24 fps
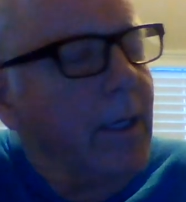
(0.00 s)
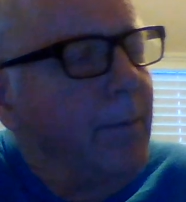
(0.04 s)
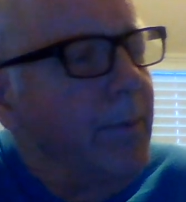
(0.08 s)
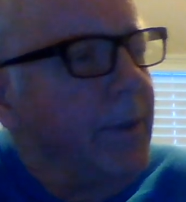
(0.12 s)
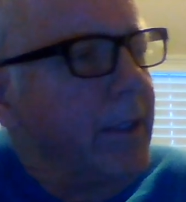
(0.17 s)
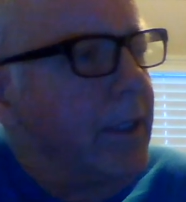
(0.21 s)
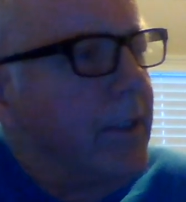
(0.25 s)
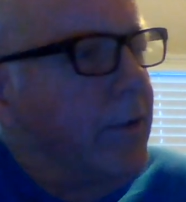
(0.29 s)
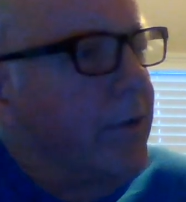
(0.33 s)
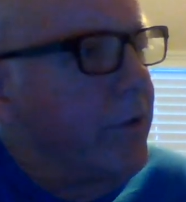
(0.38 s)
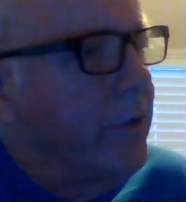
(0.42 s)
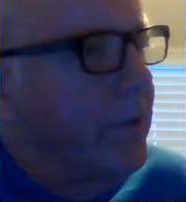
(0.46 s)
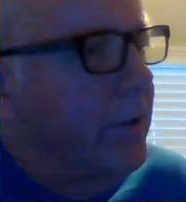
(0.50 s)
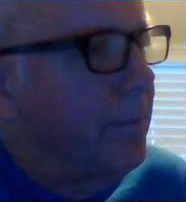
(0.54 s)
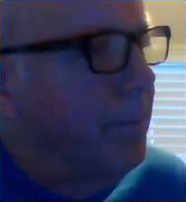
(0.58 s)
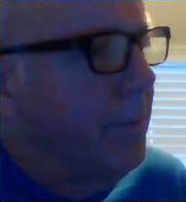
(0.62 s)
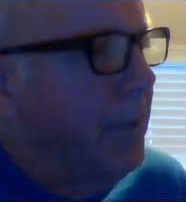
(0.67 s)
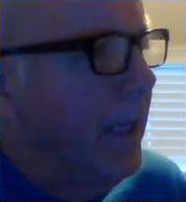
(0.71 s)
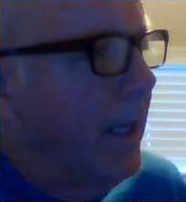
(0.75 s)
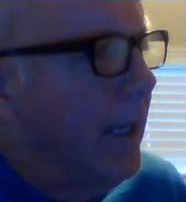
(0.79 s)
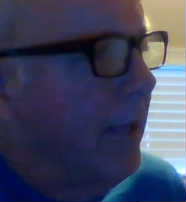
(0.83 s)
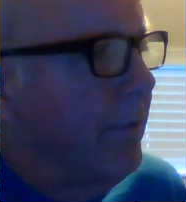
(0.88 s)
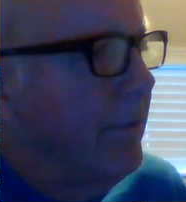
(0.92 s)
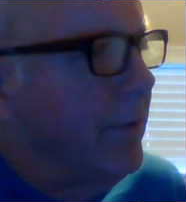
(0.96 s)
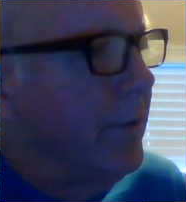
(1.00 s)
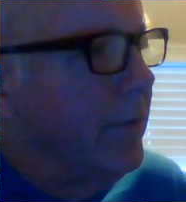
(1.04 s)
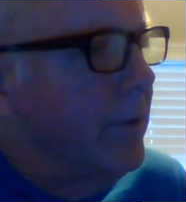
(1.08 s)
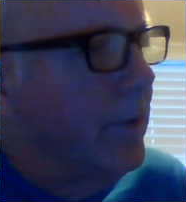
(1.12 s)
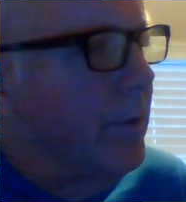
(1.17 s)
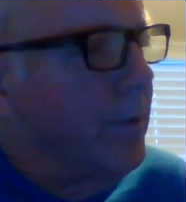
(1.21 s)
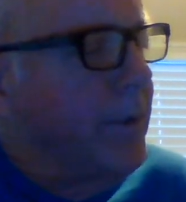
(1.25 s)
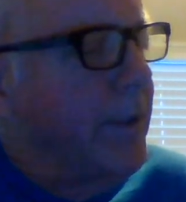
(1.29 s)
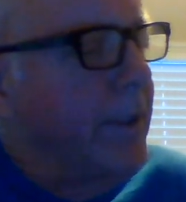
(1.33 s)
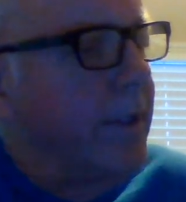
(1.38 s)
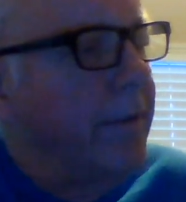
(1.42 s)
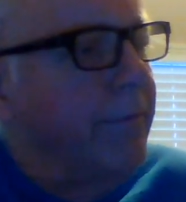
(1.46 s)
because you could be having
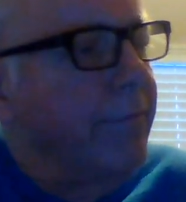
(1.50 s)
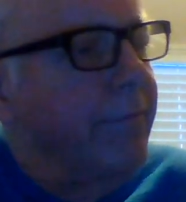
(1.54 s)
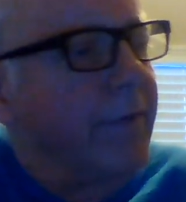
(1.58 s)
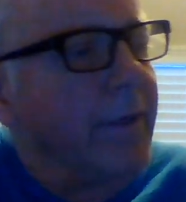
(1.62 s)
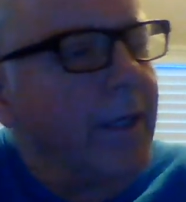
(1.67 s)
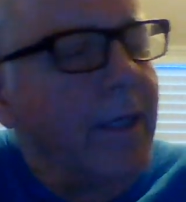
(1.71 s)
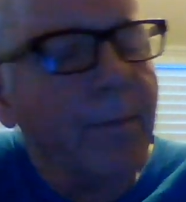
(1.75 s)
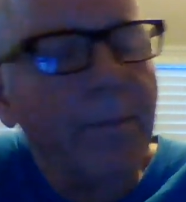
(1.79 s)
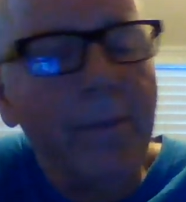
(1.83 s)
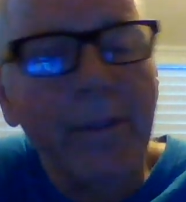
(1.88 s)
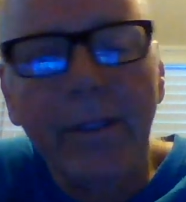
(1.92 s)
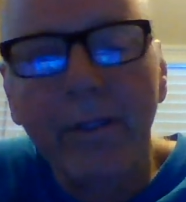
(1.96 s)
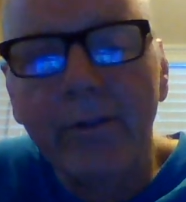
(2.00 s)
somebody in your family